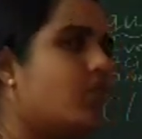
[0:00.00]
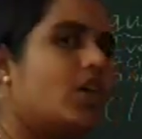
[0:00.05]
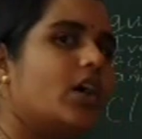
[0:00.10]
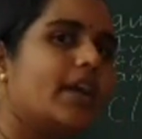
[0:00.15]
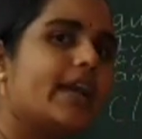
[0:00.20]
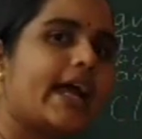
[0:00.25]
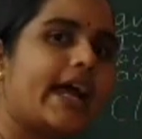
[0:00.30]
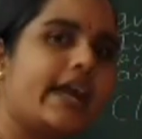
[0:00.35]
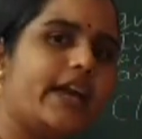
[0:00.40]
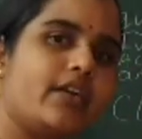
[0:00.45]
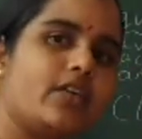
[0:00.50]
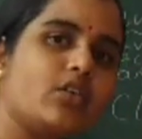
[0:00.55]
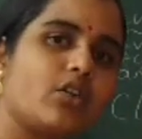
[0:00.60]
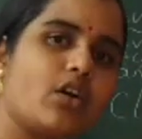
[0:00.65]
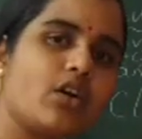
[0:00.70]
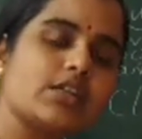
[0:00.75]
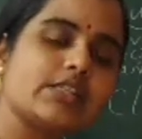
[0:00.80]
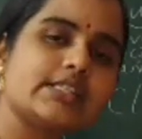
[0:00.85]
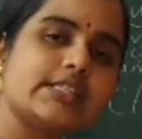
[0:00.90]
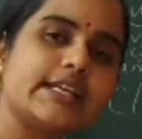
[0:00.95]
for
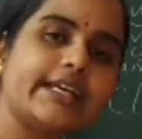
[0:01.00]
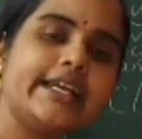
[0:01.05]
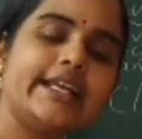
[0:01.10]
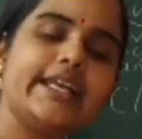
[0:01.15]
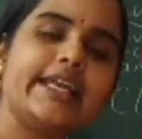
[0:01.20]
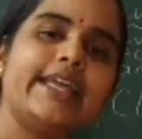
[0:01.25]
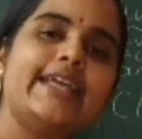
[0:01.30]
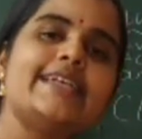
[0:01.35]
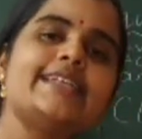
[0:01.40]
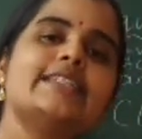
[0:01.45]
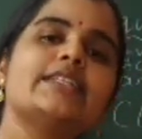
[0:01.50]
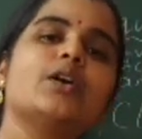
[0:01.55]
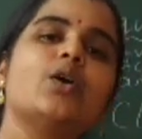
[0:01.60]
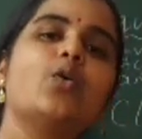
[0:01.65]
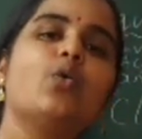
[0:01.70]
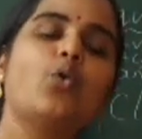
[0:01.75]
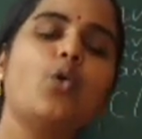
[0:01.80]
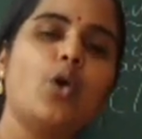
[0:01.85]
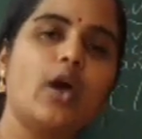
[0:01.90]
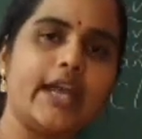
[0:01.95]
hydroxide is
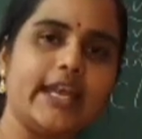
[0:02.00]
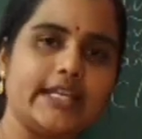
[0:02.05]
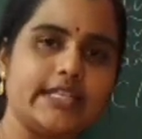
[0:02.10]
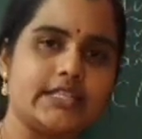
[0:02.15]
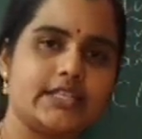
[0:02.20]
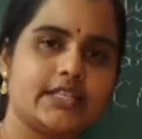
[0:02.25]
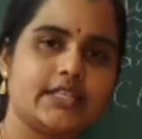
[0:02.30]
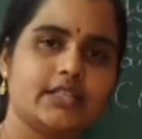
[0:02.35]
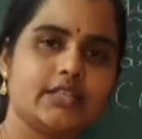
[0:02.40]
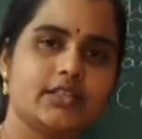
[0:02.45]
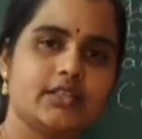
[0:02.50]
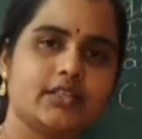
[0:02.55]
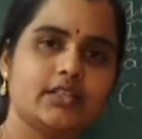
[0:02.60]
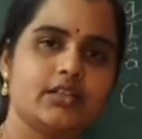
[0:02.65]
OH.